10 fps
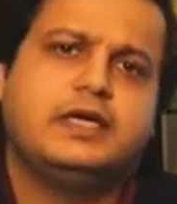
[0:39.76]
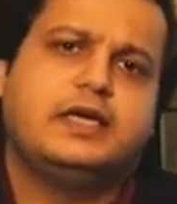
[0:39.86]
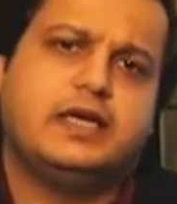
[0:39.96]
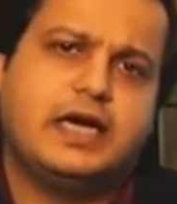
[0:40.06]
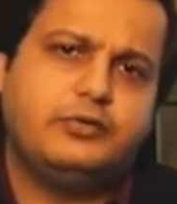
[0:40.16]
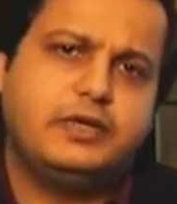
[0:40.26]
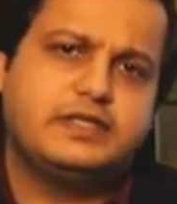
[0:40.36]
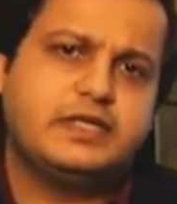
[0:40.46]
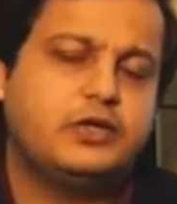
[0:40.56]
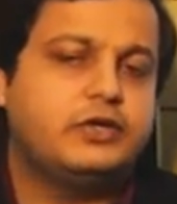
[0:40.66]

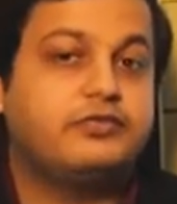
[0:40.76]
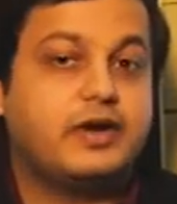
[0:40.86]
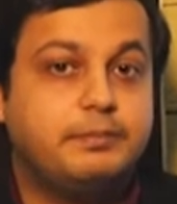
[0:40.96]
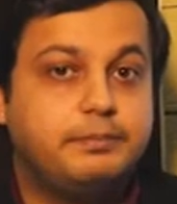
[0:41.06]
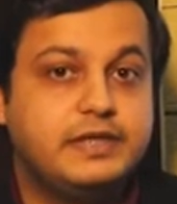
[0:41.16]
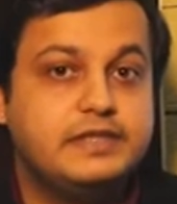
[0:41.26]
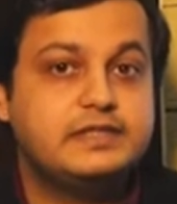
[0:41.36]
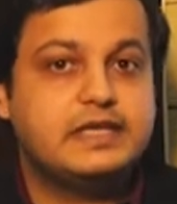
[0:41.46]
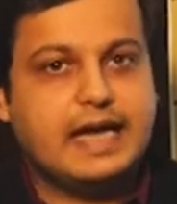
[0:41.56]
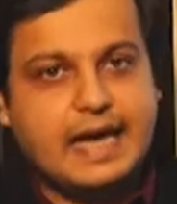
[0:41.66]
nowadays a lot of
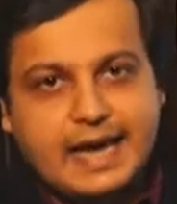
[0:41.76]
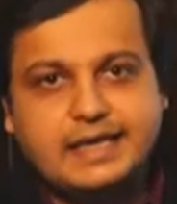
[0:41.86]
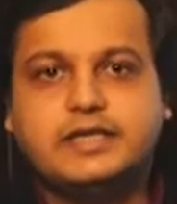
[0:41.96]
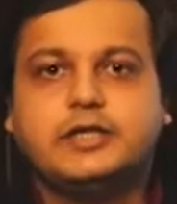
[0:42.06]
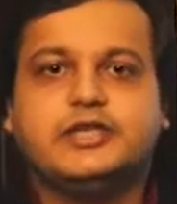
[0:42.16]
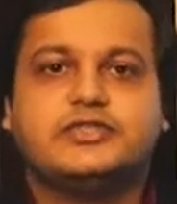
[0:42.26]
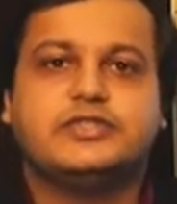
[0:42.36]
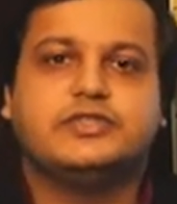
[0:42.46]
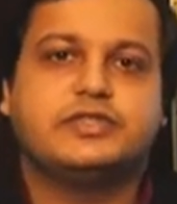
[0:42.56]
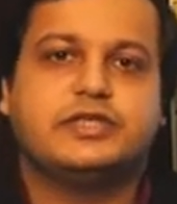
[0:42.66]
companies and education
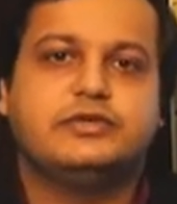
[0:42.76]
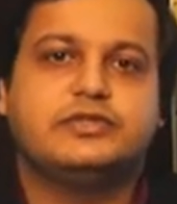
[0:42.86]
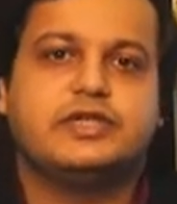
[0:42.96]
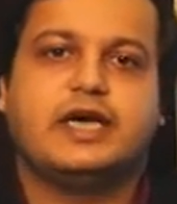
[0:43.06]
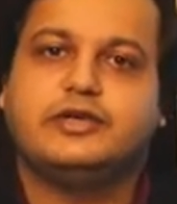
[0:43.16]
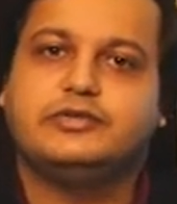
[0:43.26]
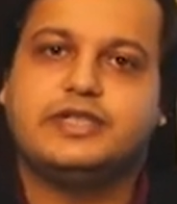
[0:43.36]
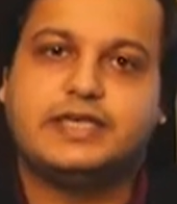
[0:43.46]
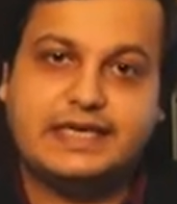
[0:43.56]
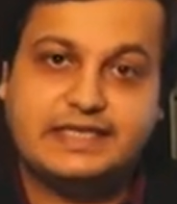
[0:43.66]
institutes are
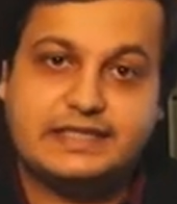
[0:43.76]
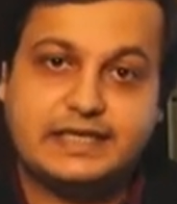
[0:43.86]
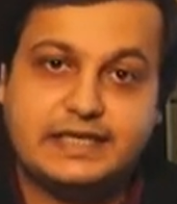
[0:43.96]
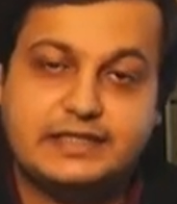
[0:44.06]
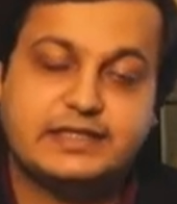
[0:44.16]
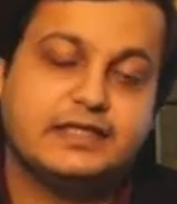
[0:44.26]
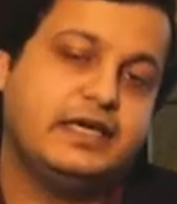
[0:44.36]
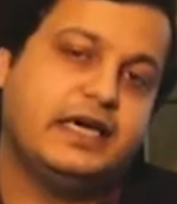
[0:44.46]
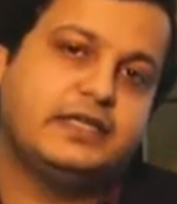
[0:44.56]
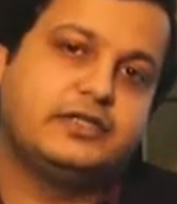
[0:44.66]
using case studies
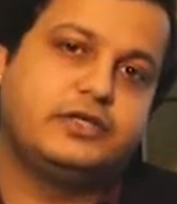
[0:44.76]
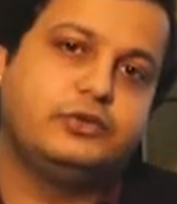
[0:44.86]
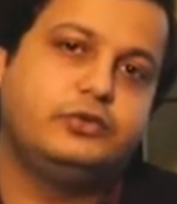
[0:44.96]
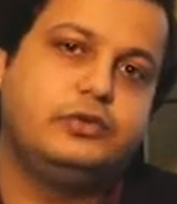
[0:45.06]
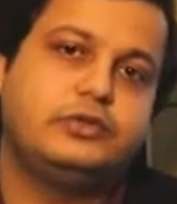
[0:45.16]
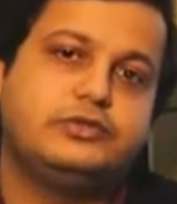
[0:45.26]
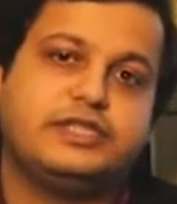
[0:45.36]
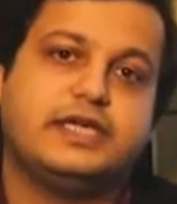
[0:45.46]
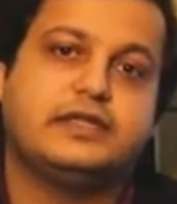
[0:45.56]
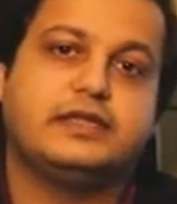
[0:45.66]
as a tool to
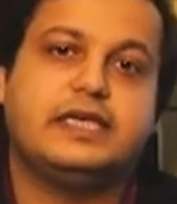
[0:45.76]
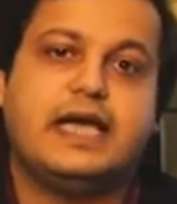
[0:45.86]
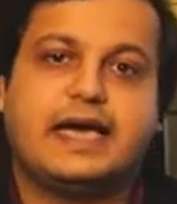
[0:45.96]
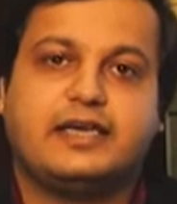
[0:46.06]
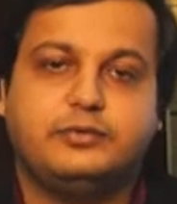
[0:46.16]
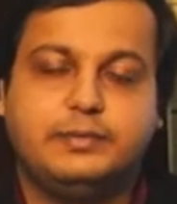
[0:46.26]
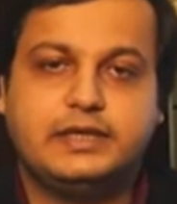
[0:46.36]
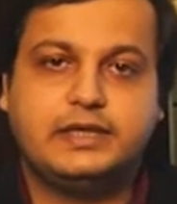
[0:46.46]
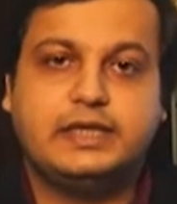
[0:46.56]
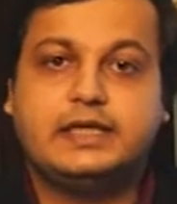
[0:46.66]
check the
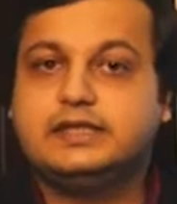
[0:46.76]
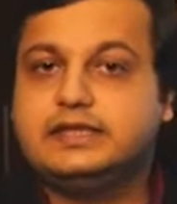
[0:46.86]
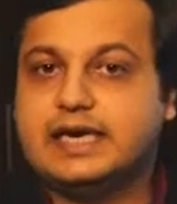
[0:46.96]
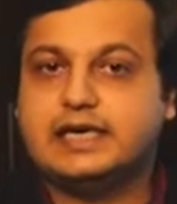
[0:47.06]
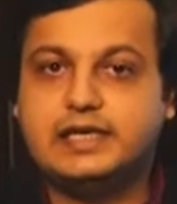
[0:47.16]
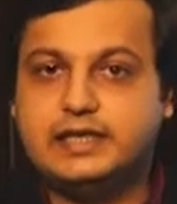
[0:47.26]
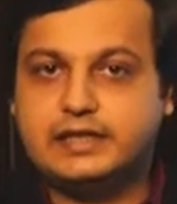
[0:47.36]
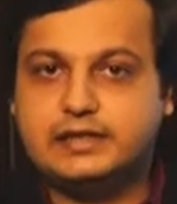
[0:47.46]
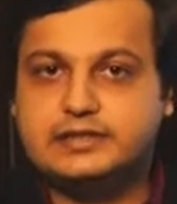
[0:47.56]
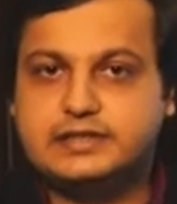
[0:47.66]
acumen, the
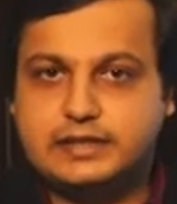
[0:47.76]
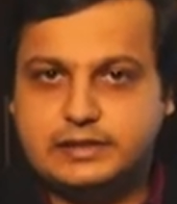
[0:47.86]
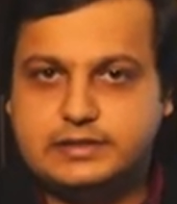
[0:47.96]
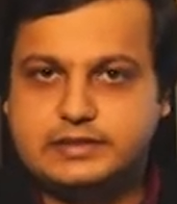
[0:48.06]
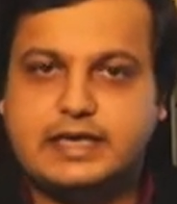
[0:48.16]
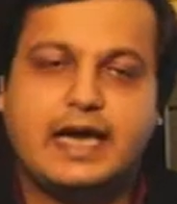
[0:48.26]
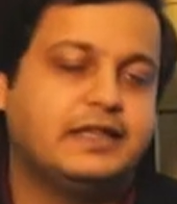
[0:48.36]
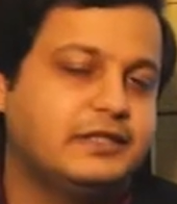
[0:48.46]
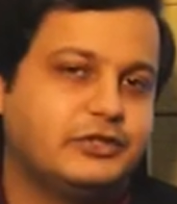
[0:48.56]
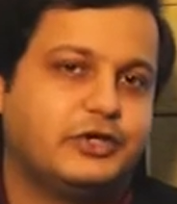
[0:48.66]
analytical skills
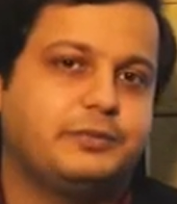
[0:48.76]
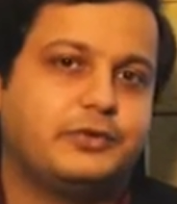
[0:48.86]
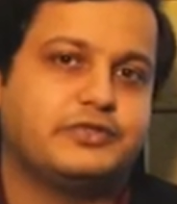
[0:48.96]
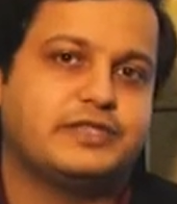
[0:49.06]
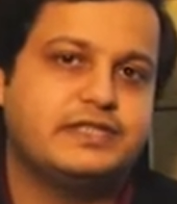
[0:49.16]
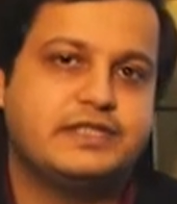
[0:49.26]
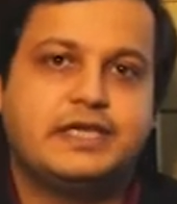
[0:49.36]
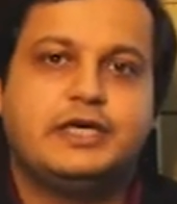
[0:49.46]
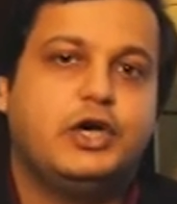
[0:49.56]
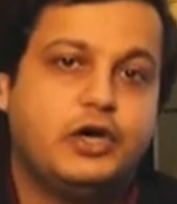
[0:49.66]
and the thought process
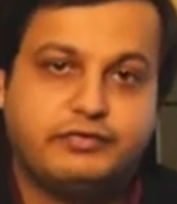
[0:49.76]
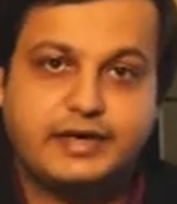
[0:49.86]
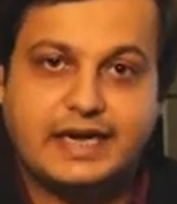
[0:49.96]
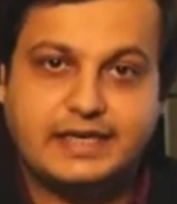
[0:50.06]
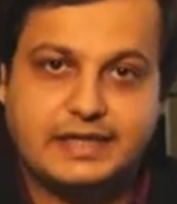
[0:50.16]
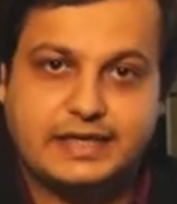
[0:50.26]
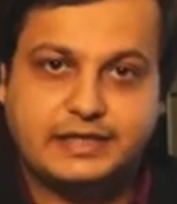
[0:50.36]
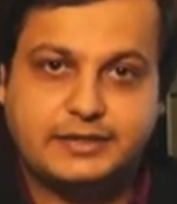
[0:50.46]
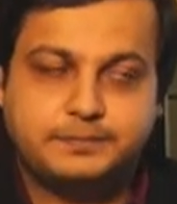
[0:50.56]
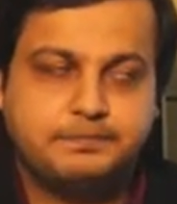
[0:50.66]
of a candidate.